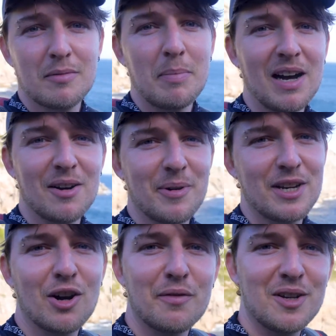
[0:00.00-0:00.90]
But when you
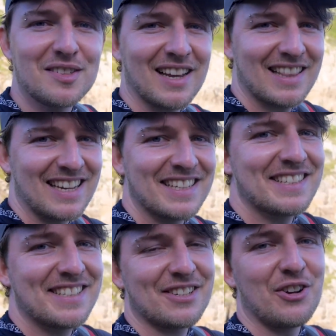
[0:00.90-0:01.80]
got views like
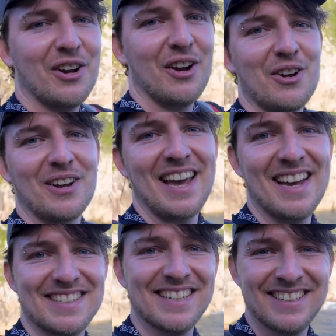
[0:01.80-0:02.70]
this, who cares?